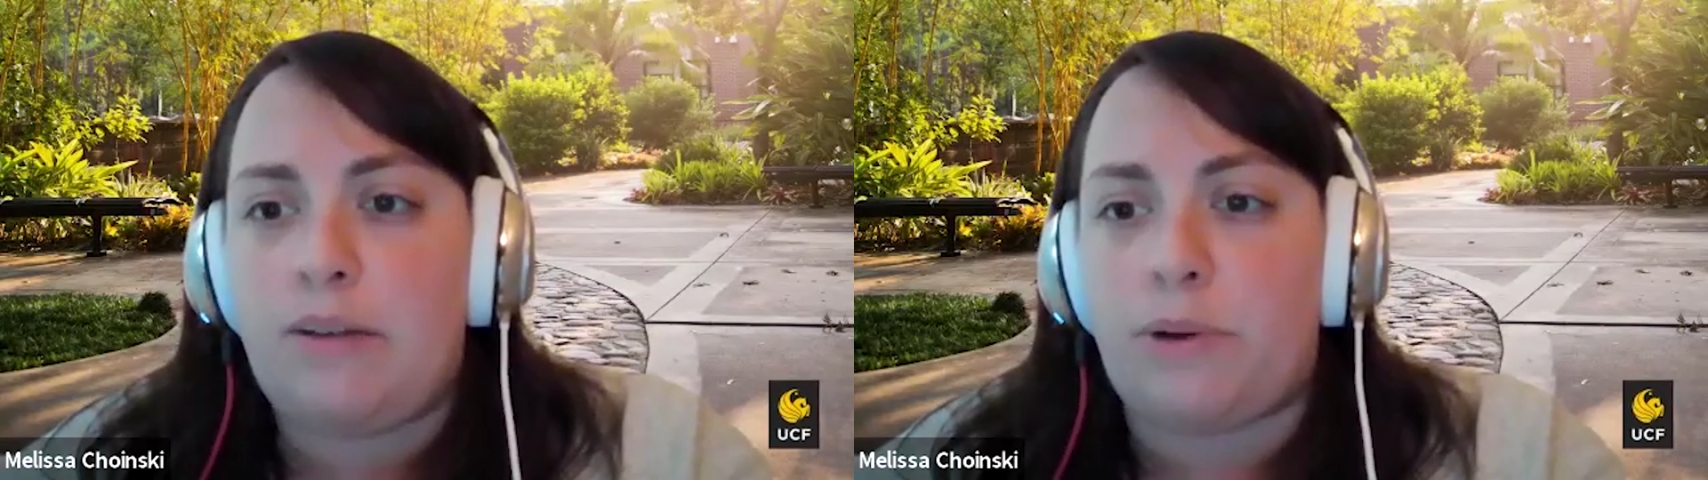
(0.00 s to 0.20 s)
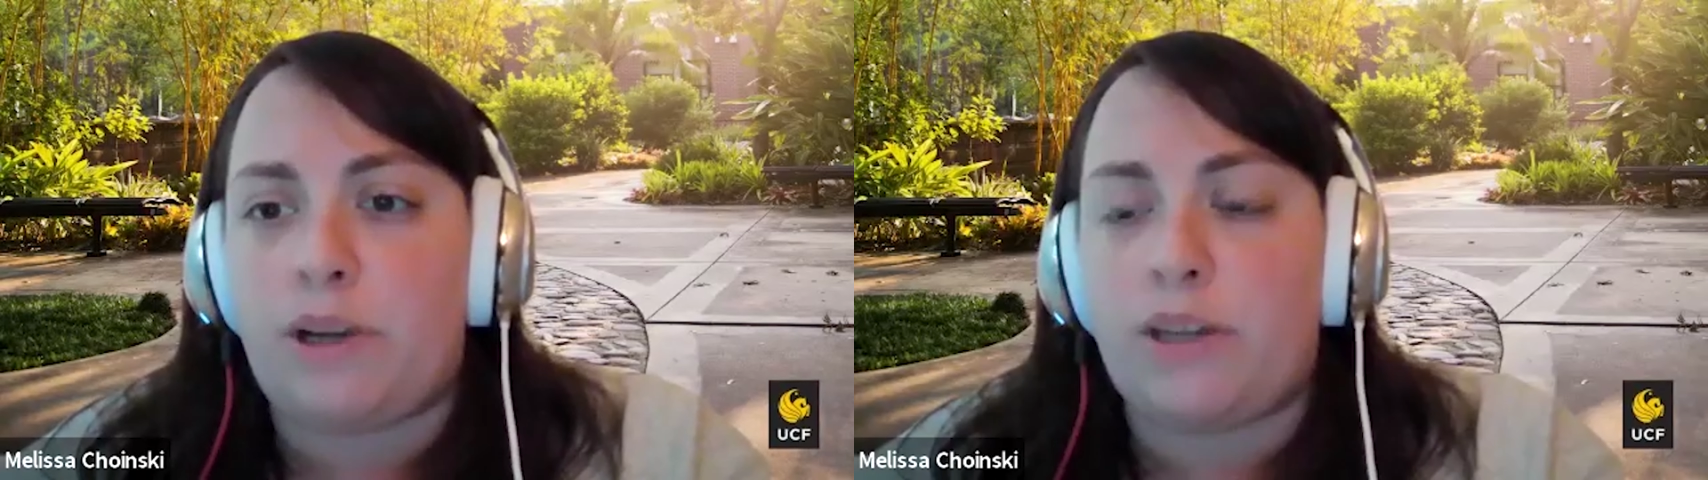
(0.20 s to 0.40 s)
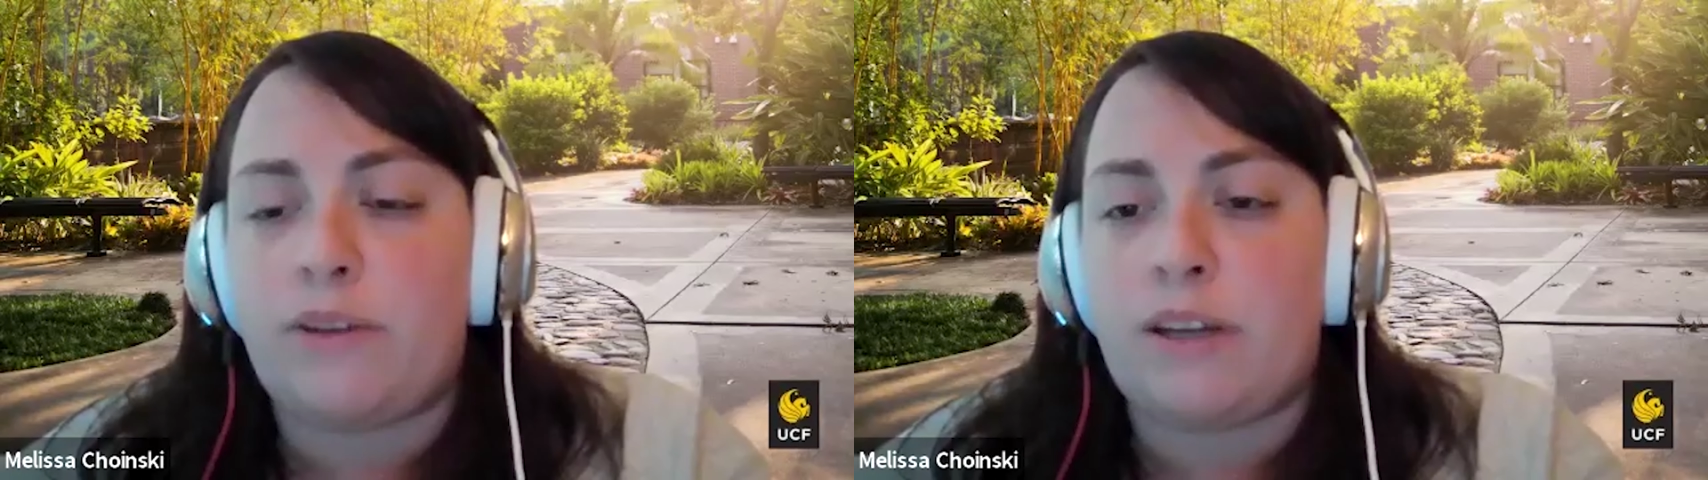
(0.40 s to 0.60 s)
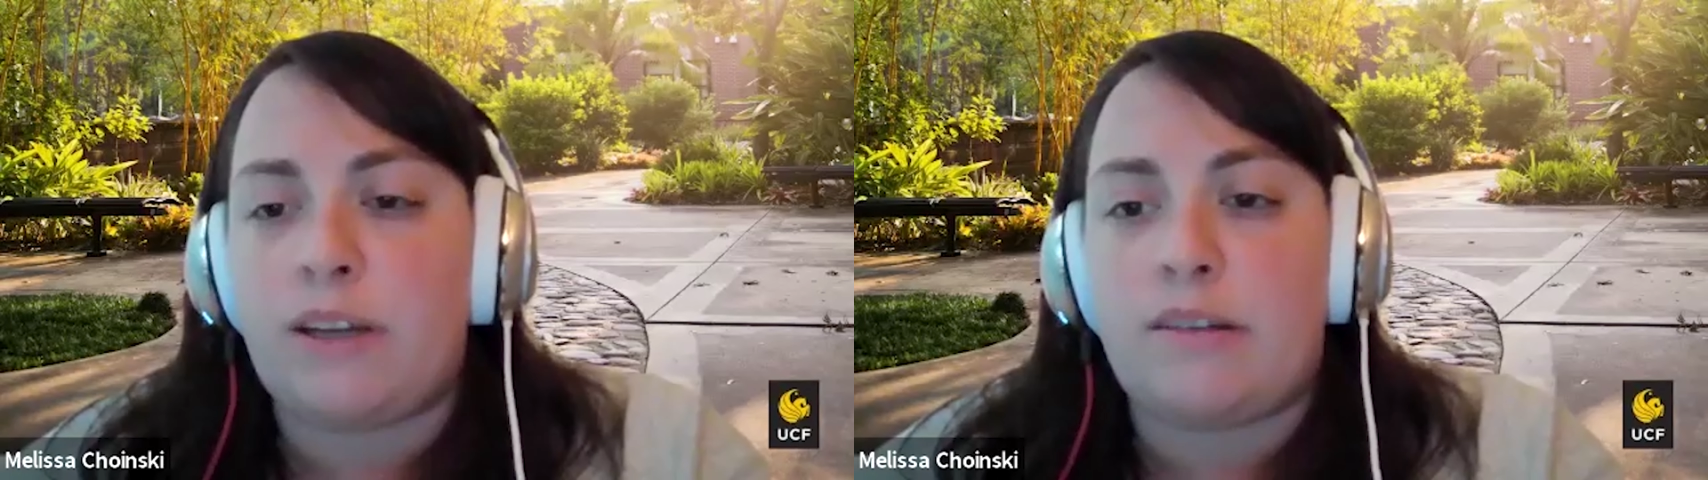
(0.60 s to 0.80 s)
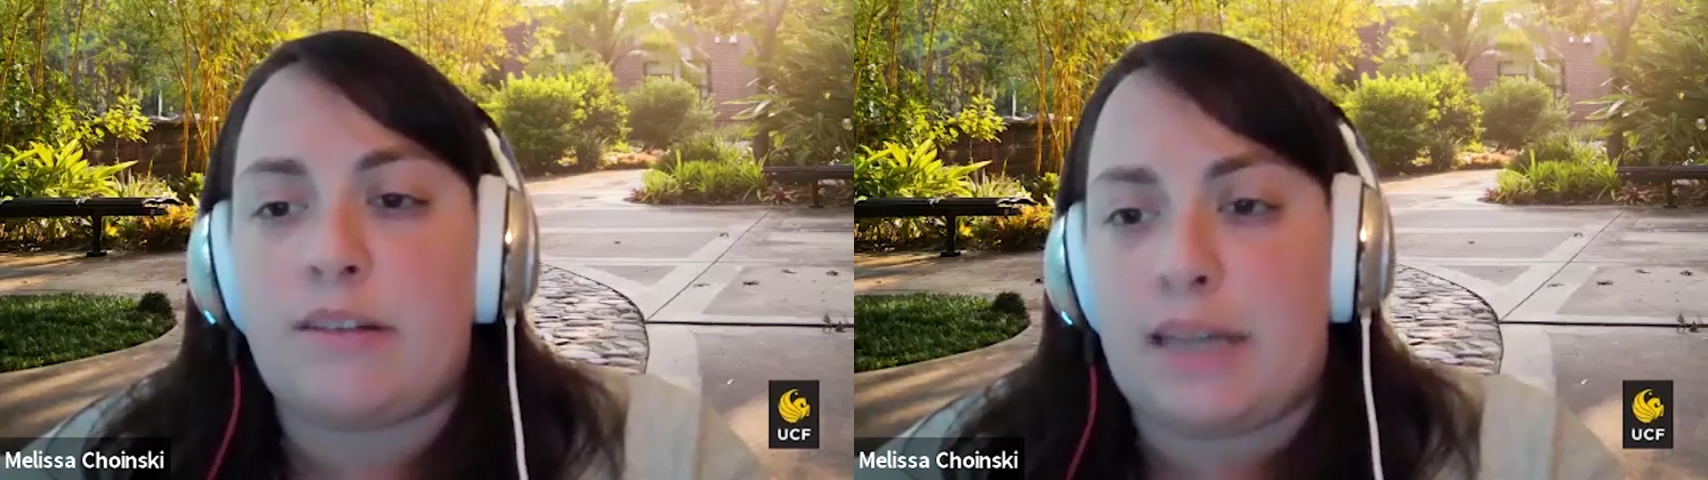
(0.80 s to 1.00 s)
screen
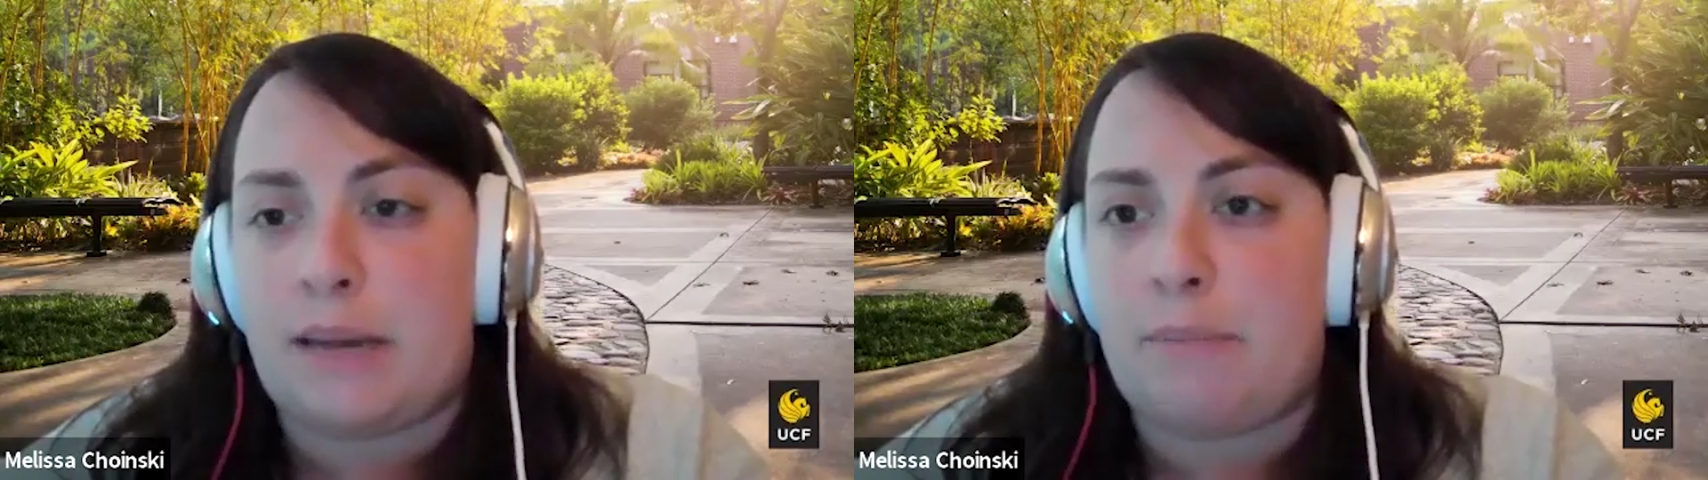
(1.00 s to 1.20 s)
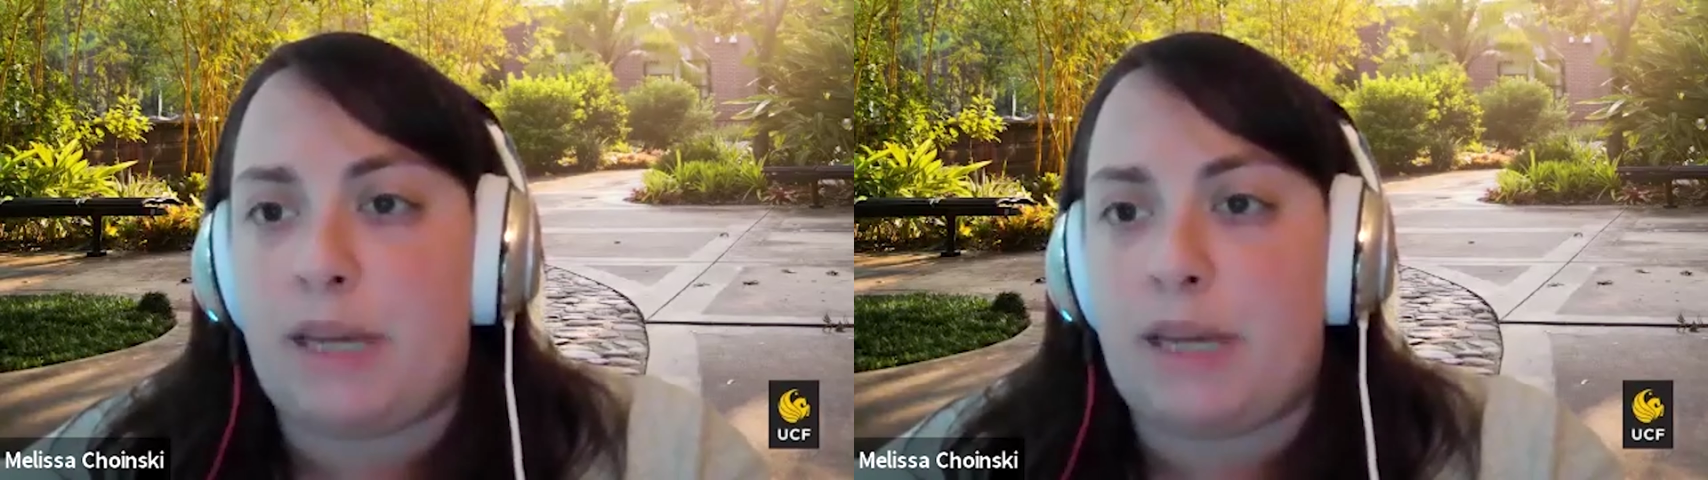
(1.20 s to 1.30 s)
about that,